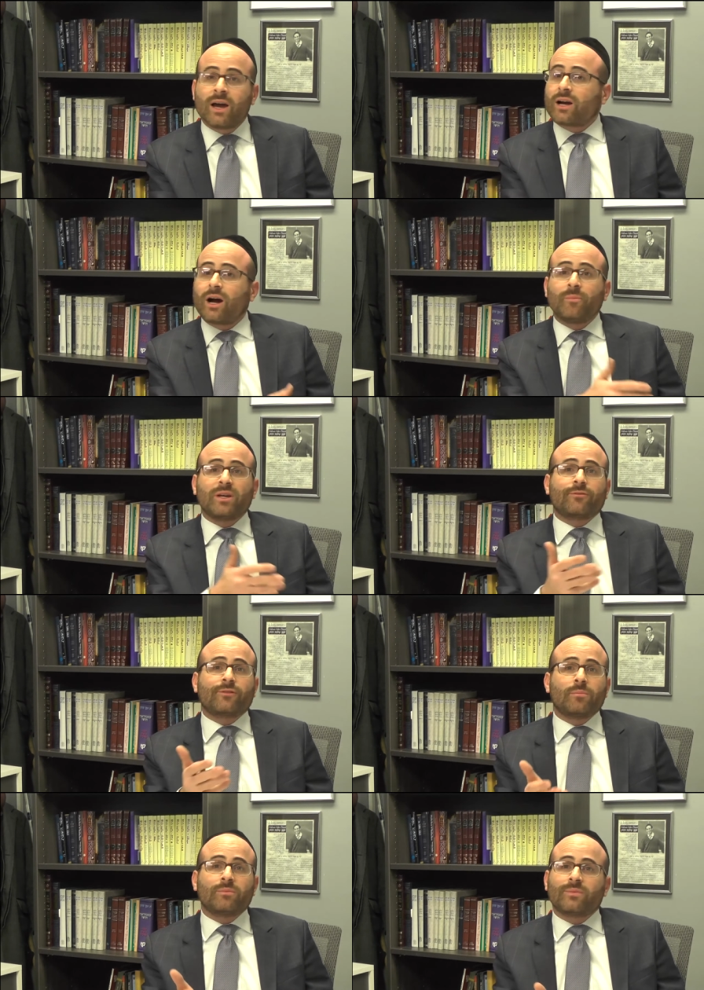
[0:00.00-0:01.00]
coming
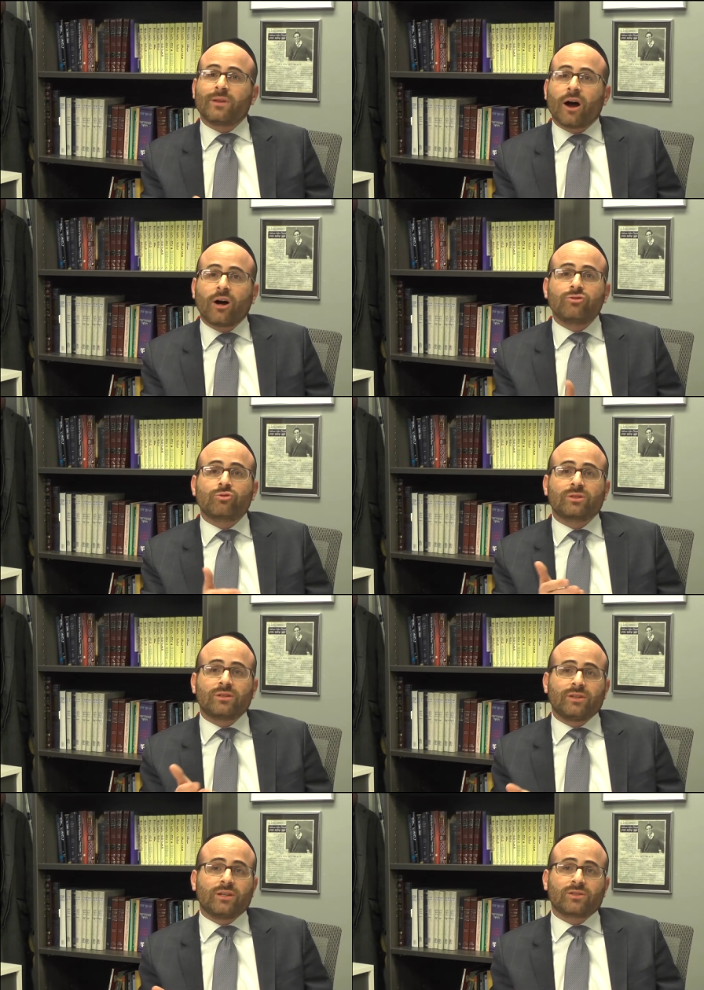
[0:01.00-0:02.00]
from hundreds
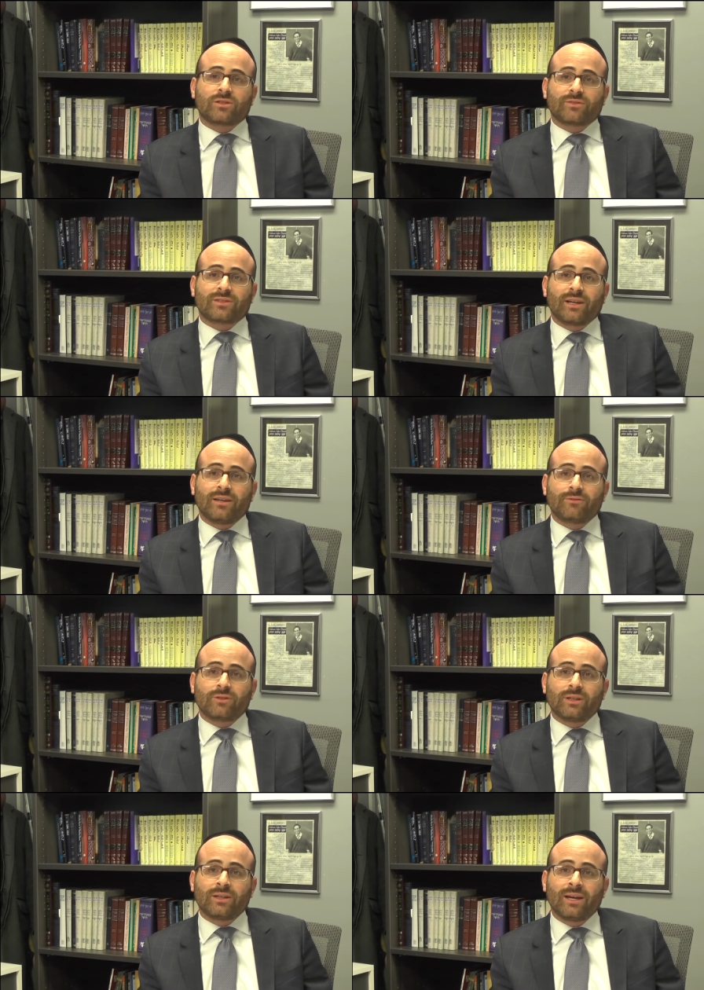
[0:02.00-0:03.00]
of years of
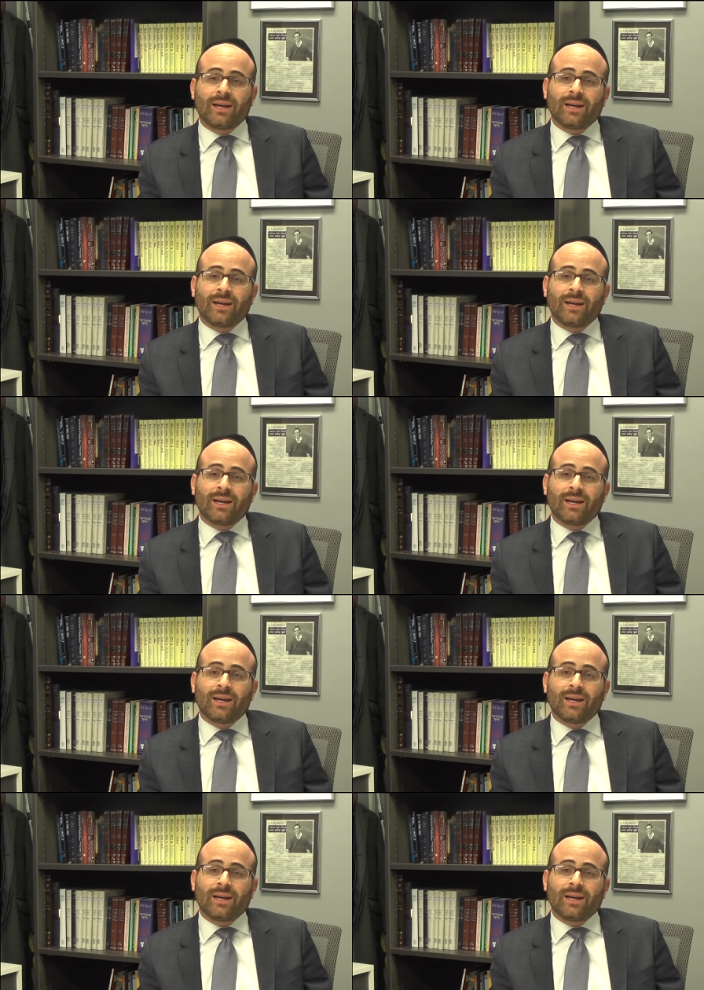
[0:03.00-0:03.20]
slavery,